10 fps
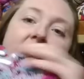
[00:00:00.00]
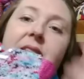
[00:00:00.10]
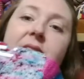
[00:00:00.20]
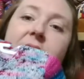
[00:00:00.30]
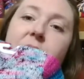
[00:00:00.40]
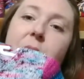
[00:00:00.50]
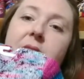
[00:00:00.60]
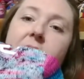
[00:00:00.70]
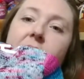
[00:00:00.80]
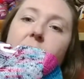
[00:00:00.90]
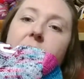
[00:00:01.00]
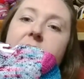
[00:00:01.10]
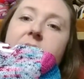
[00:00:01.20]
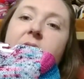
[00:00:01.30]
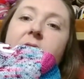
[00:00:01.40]
think this one here
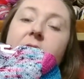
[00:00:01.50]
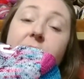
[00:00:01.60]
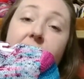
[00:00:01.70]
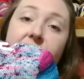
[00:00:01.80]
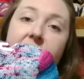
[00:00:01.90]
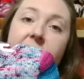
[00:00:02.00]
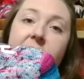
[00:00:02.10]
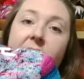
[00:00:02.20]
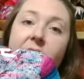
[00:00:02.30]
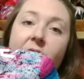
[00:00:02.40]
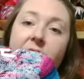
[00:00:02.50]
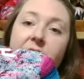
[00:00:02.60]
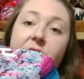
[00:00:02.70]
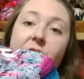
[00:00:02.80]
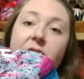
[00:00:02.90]
was a Vivid that I got in
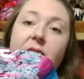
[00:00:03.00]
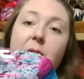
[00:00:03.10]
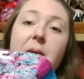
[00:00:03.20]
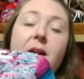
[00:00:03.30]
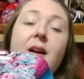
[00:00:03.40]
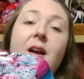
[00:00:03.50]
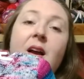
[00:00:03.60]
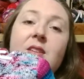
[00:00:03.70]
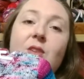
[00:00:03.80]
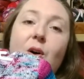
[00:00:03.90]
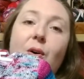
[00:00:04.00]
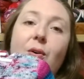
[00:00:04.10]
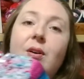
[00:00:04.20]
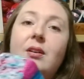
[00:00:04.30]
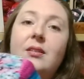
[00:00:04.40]
a yarn club.
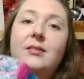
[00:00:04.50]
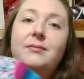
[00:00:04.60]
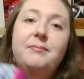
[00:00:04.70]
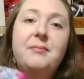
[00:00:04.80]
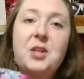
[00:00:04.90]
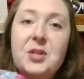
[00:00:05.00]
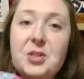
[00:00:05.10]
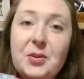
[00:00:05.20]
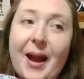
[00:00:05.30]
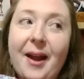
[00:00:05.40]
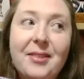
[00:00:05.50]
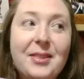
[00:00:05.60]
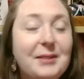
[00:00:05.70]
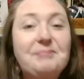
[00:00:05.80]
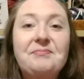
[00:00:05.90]
So you can do the math,
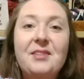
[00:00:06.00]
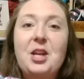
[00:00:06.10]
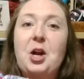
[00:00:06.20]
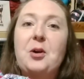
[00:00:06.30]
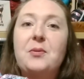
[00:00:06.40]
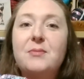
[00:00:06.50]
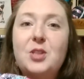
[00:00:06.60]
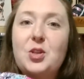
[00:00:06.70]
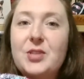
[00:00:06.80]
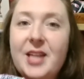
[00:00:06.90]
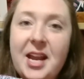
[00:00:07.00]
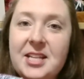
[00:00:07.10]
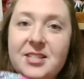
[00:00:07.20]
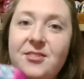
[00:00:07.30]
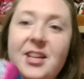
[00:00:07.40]
you know, 2
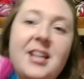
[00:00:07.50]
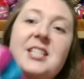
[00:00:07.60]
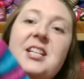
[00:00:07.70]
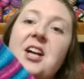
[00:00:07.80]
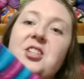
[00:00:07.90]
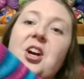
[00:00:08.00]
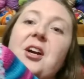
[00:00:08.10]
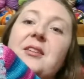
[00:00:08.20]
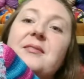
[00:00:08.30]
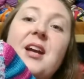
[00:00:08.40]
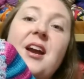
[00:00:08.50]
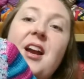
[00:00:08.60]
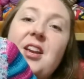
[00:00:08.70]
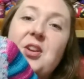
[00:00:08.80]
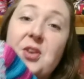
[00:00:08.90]
skeins of indie dyed yarn.
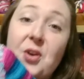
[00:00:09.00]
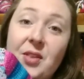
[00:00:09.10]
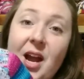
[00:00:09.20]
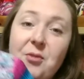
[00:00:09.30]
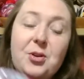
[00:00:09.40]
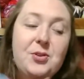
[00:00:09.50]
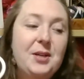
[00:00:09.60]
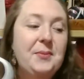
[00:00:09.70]
You can go that route,